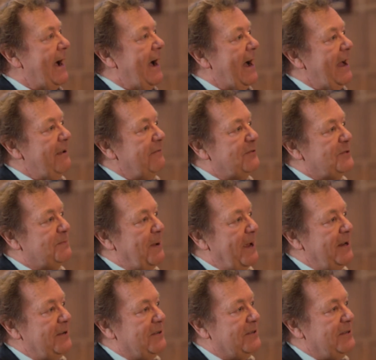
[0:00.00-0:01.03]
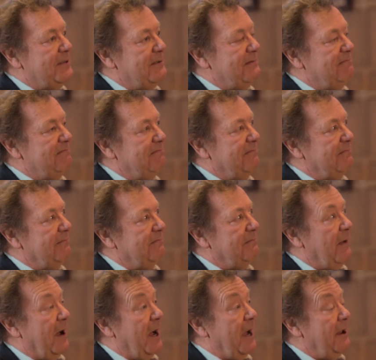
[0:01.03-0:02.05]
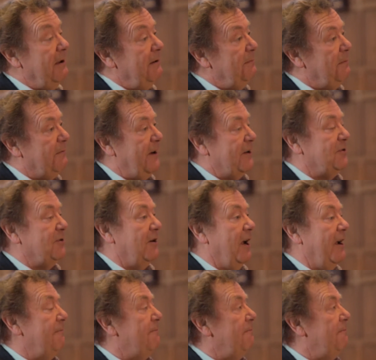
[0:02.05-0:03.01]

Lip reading: I have spent my professional life,